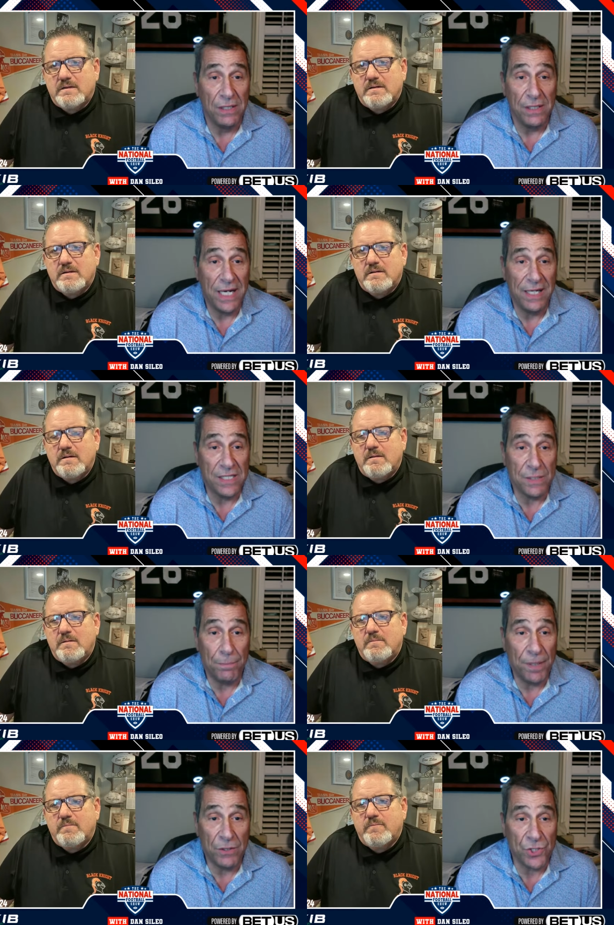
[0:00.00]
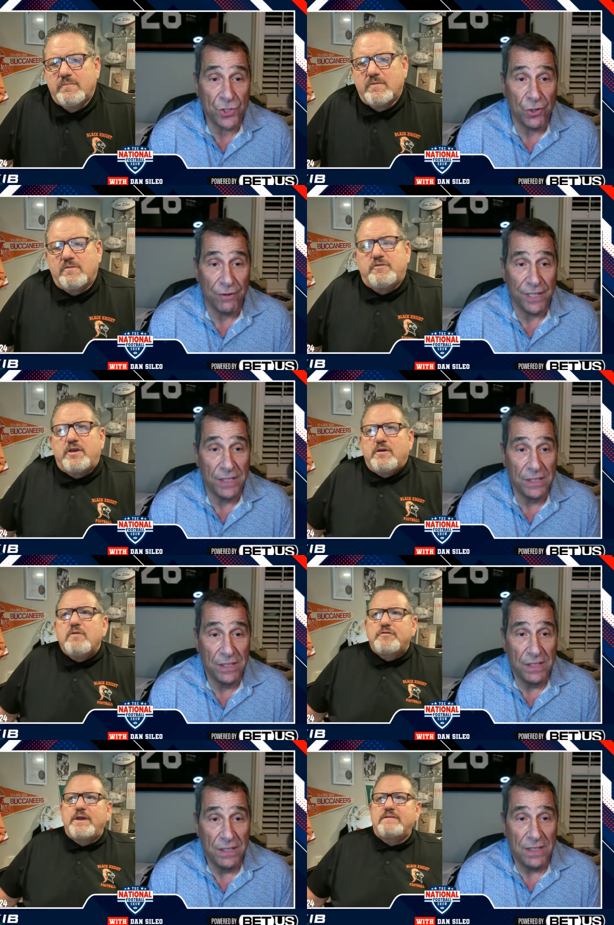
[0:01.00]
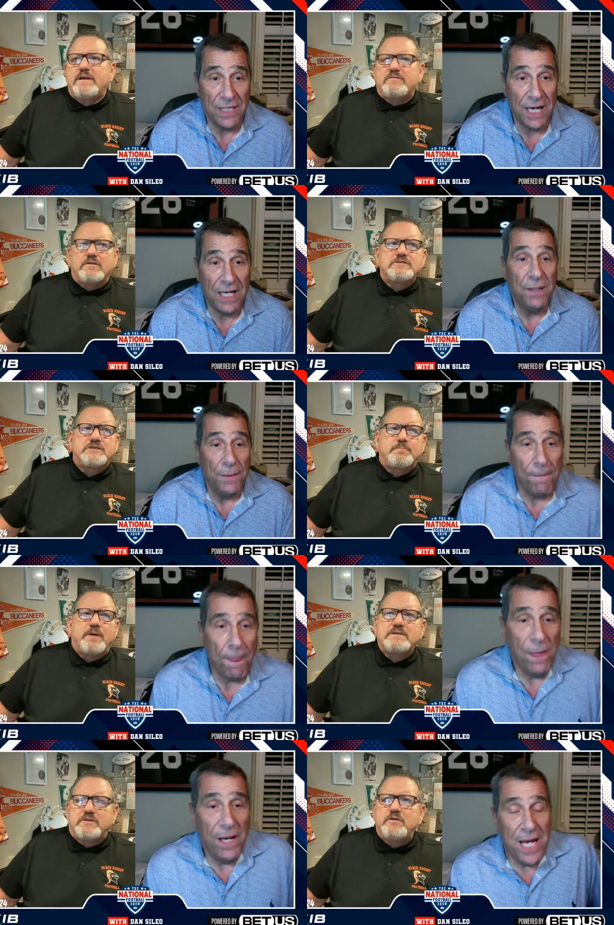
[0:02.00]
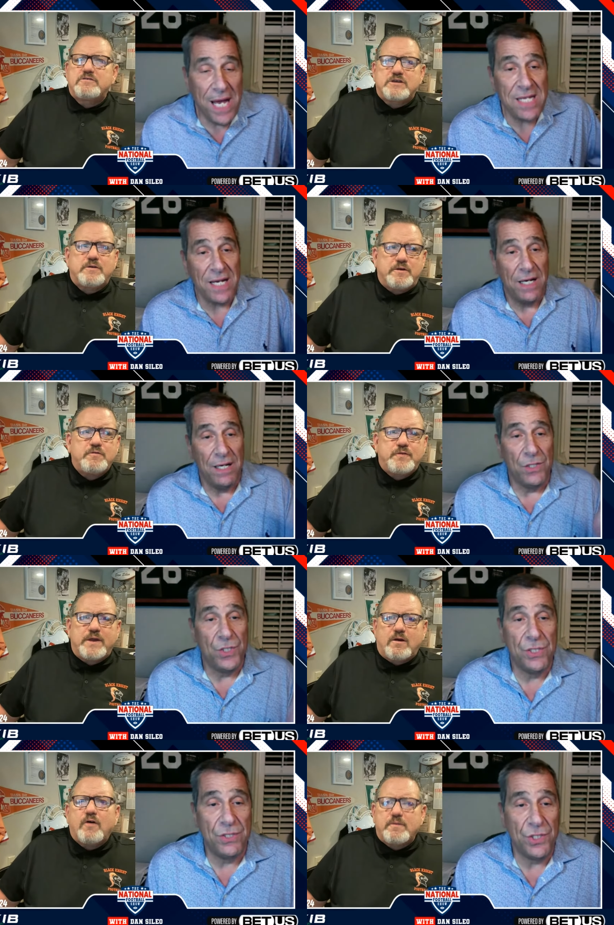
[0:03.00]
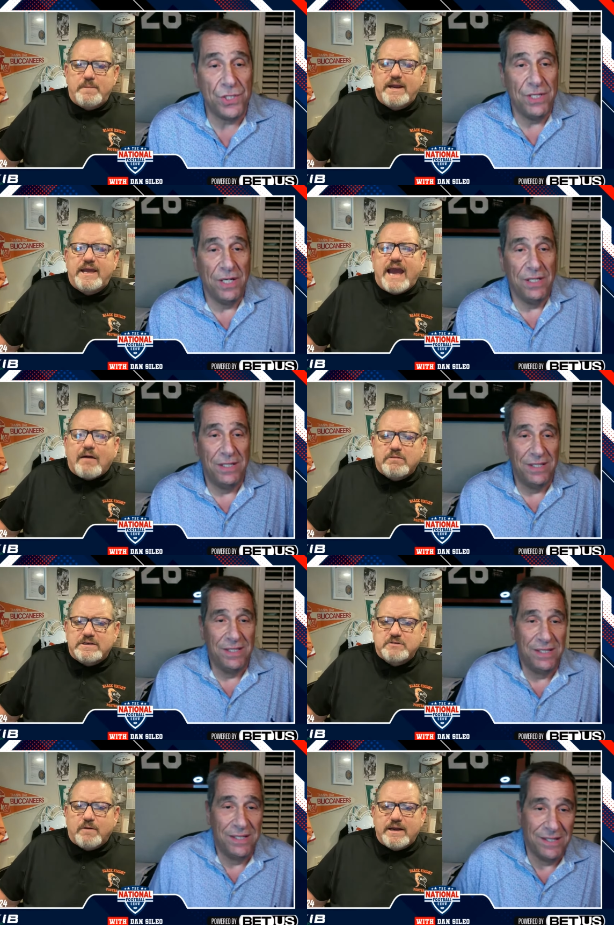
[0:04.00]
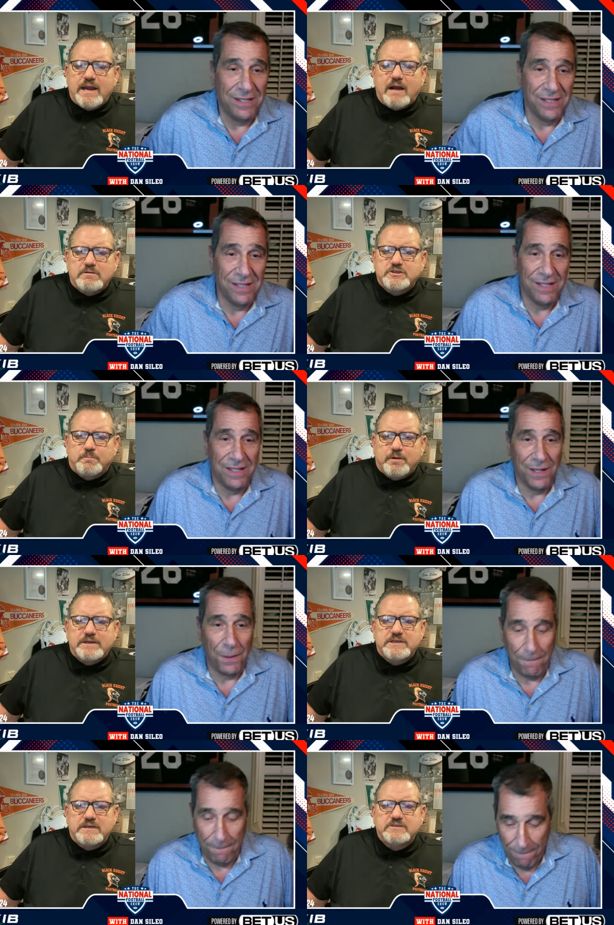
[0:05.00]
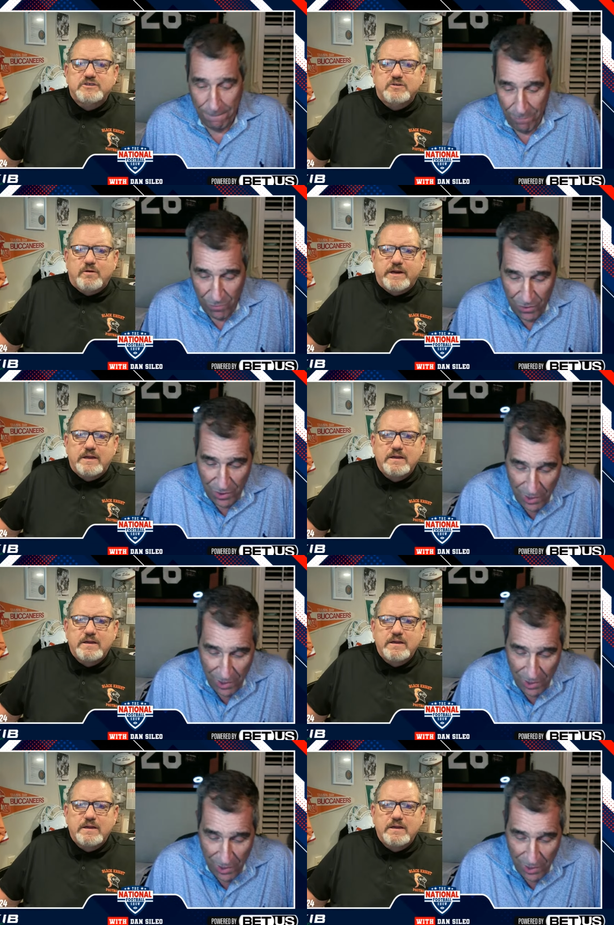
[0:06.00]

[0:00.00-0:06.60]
Speaker 1: Dan, it's a bigger story. Do
Speaker 2: you think that they're do you, so you think all the media outlets right now are suppressing this story?